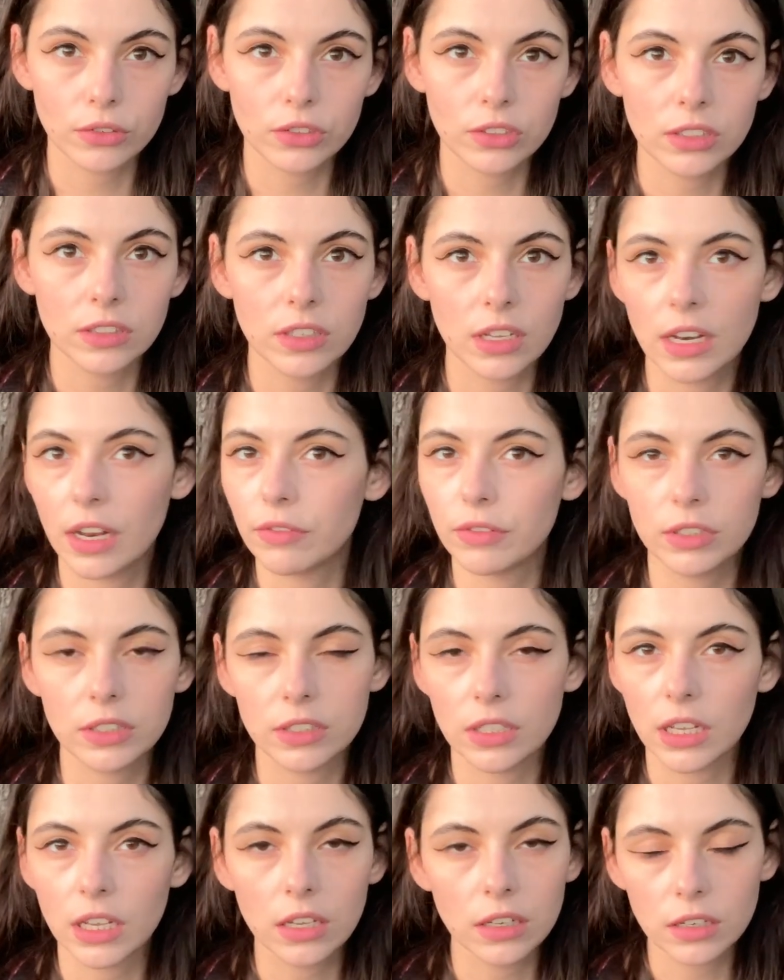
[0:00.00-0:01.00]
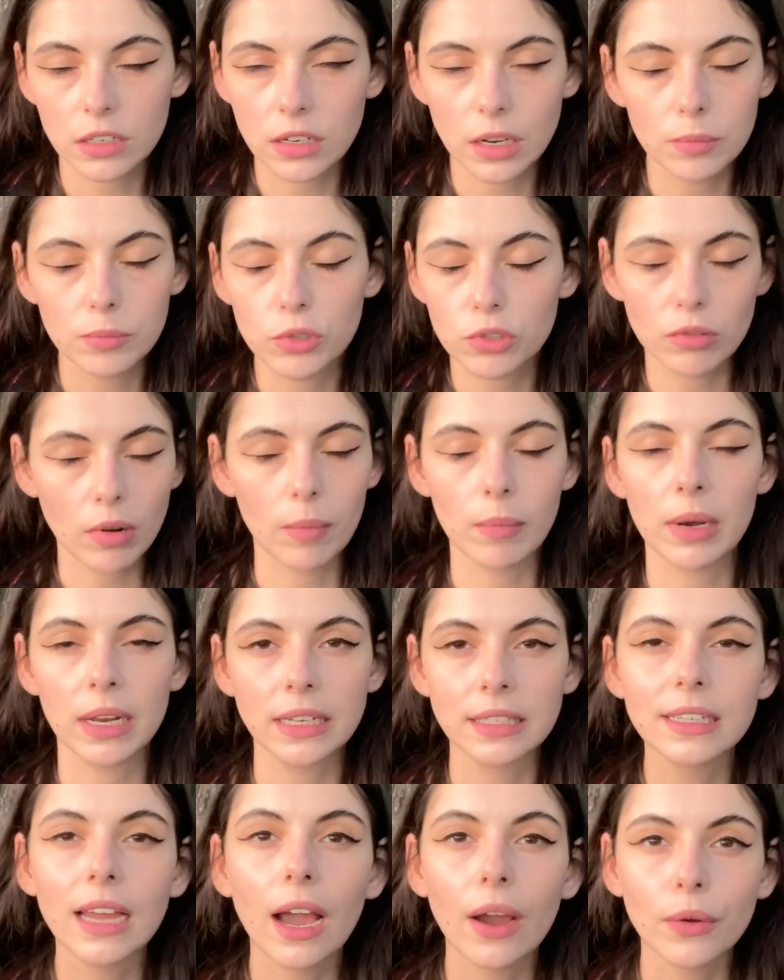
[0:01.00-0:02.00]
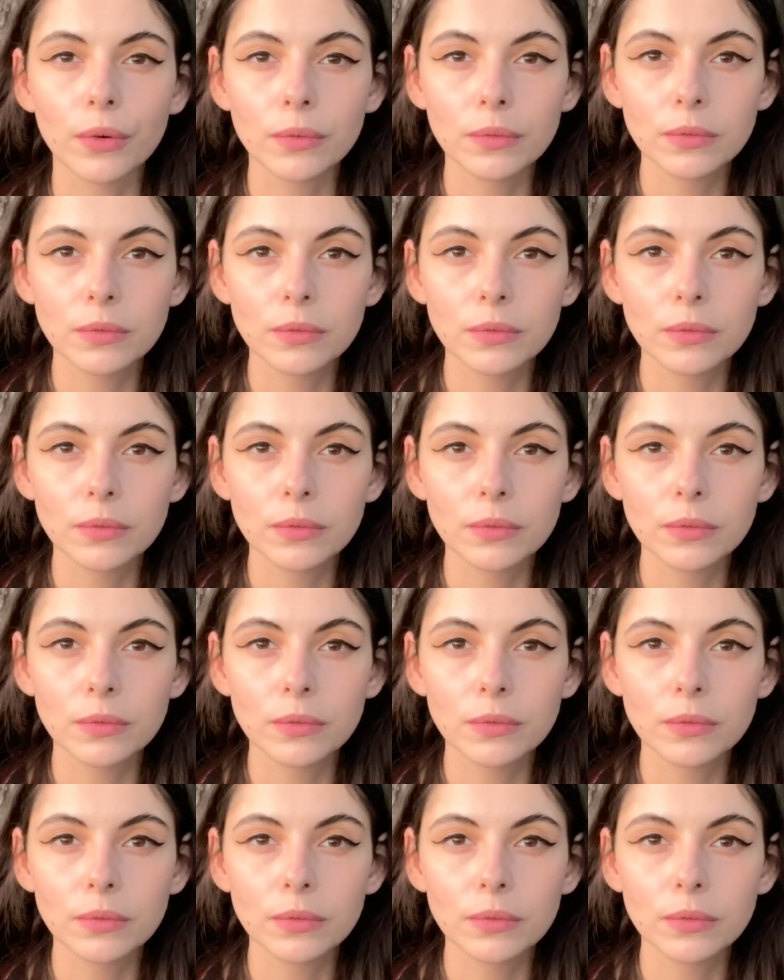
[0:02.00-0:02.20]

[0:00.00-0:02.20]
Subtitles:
and then everything comes crumbling down.